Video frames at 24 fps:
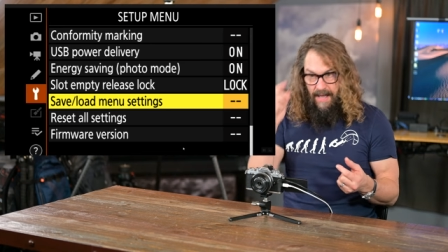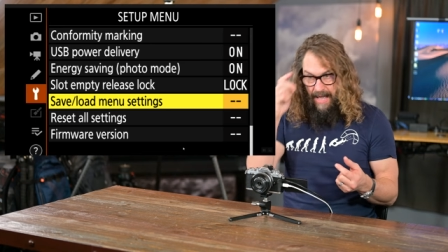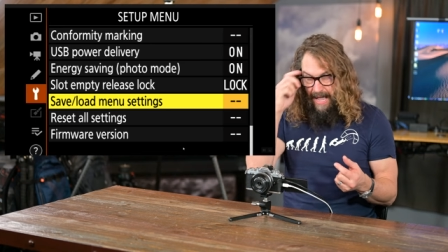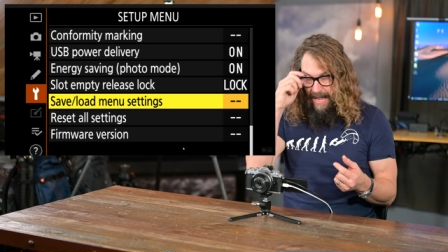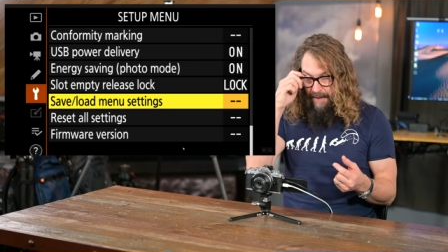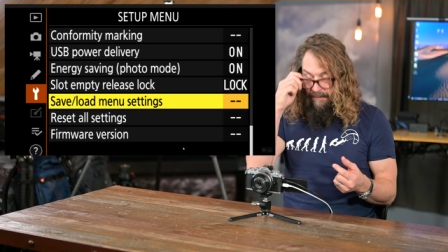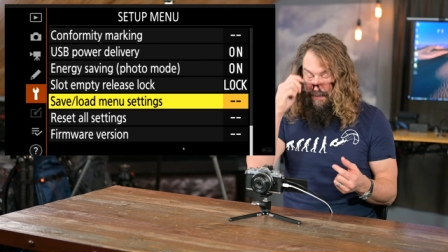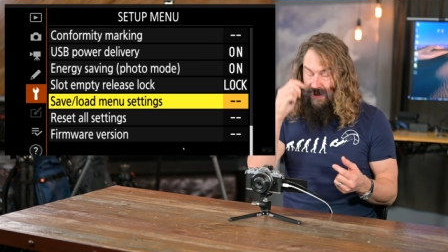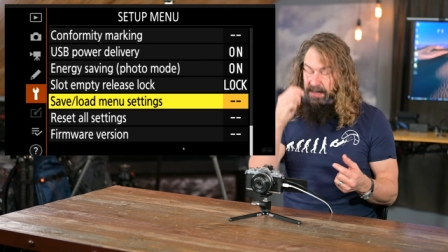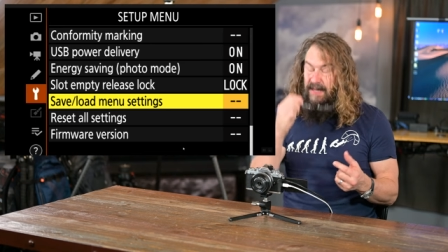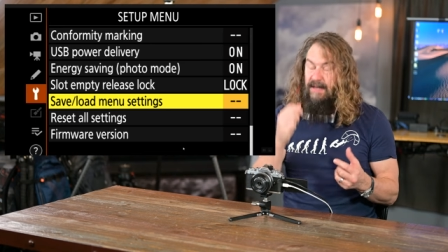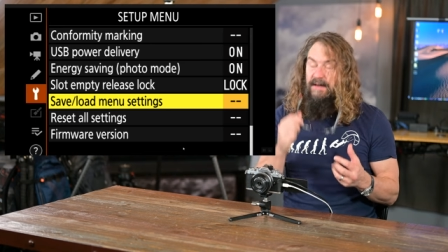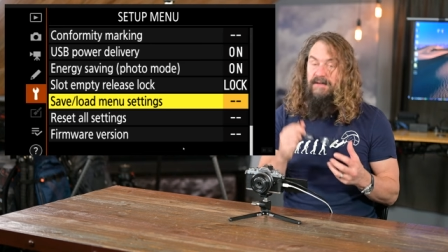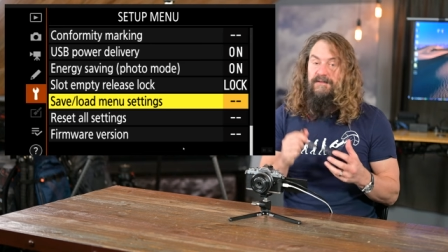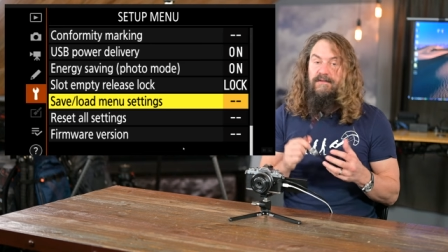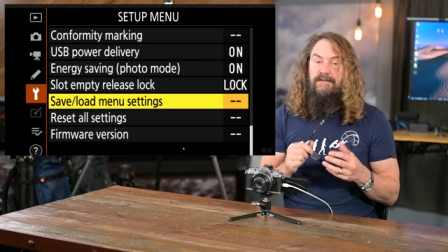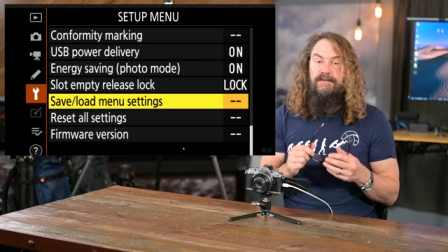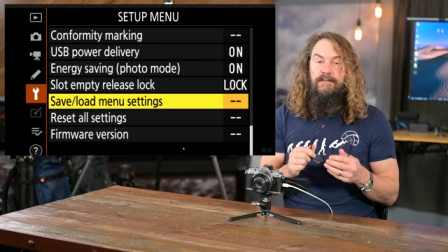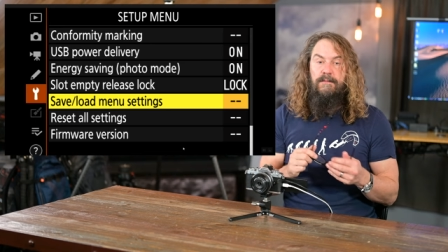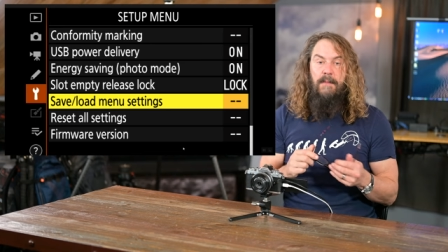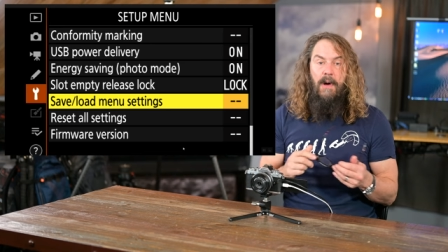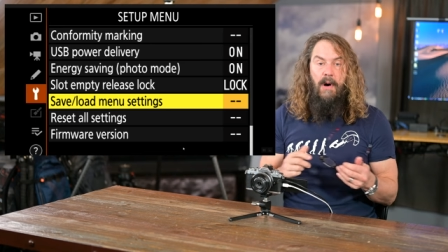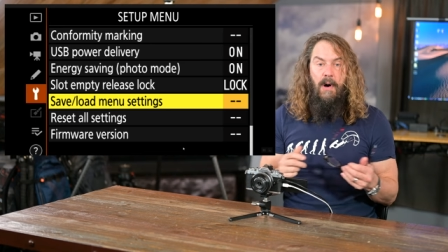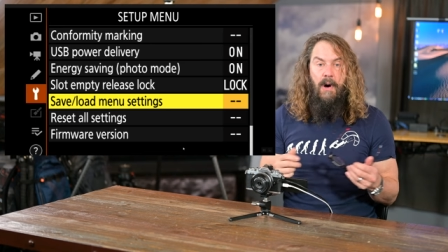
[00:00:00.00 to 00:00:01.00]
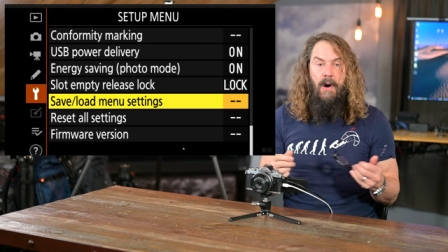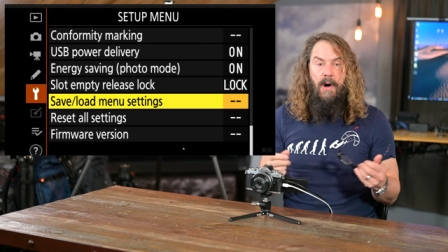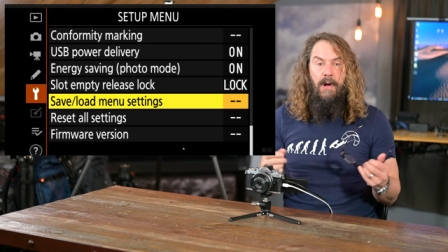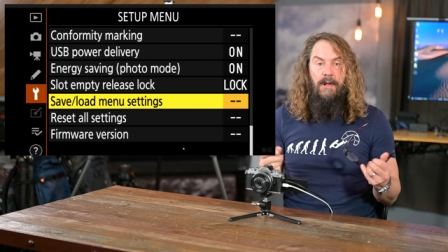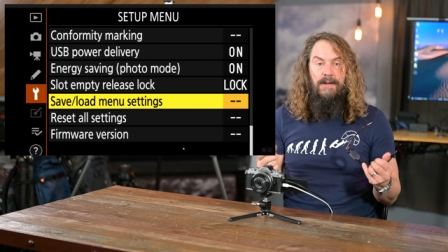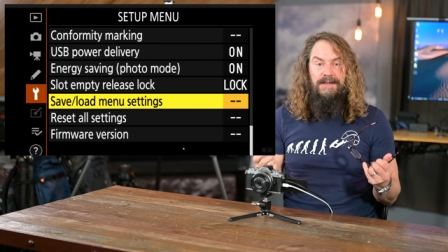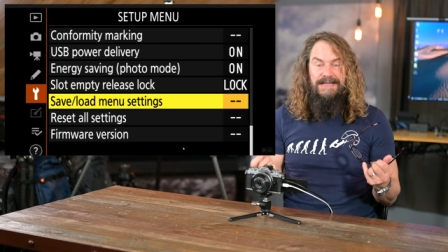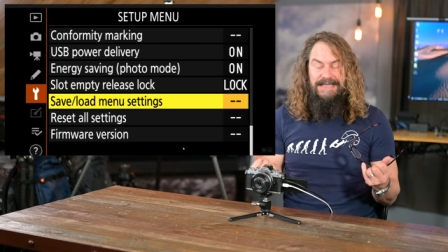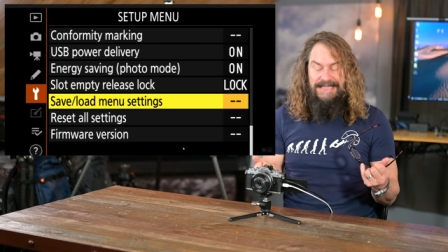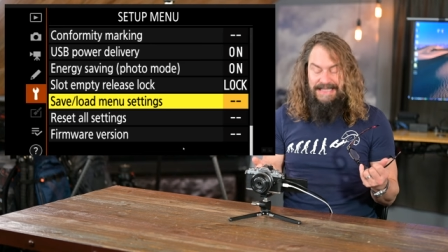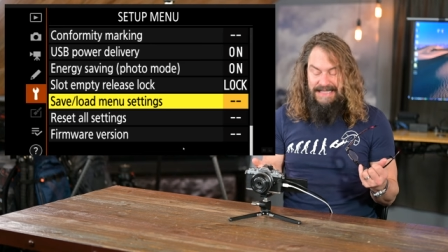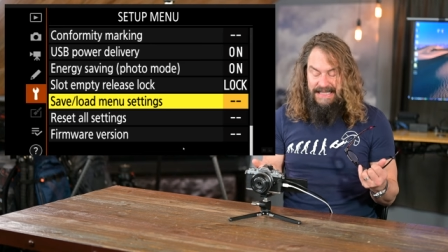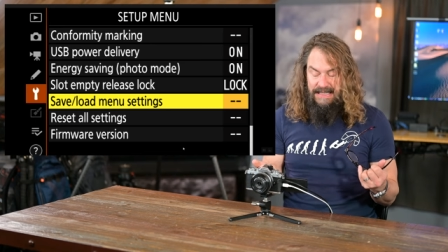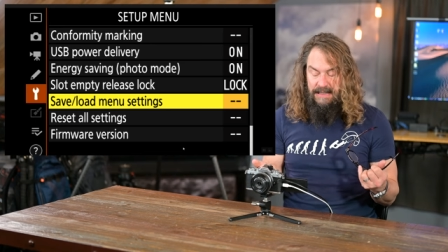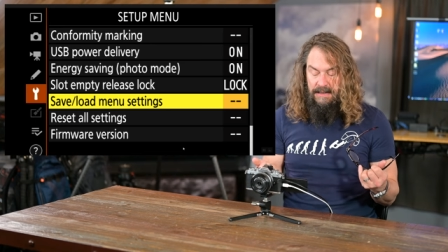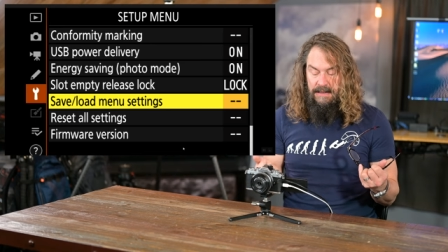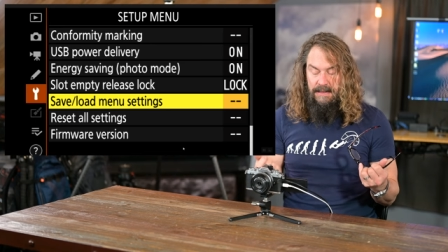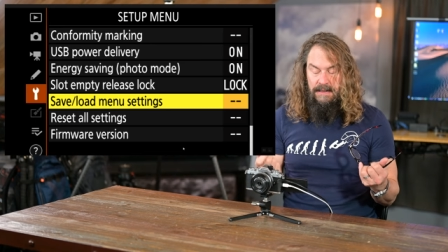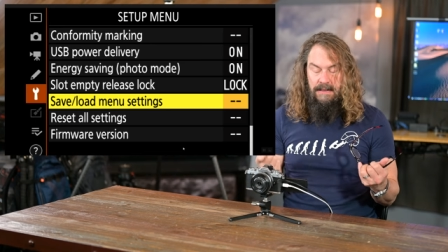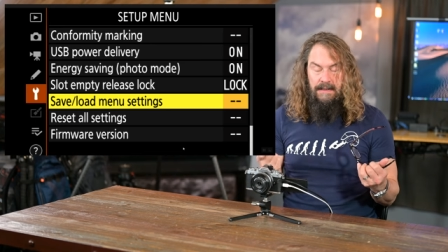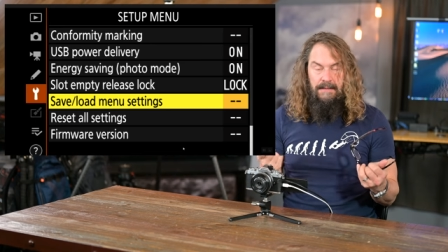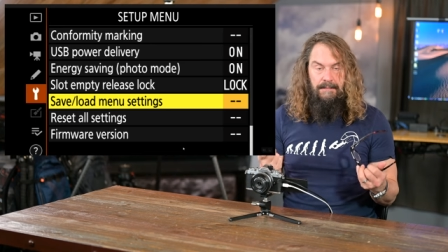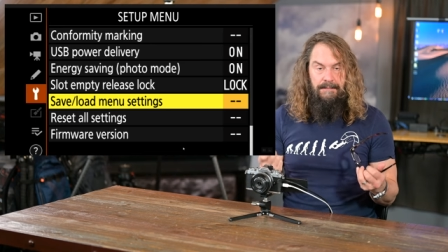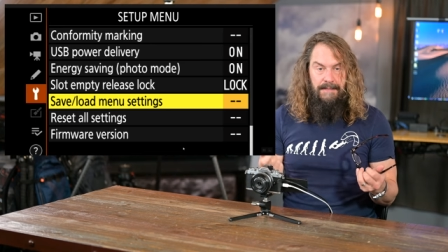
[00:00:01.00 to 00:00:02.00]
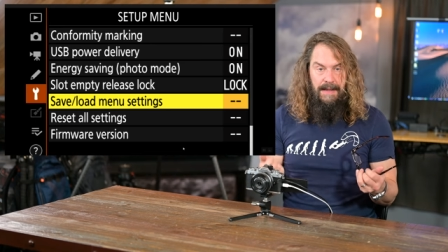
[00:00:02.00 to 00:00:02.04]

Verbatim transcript: I would get a small little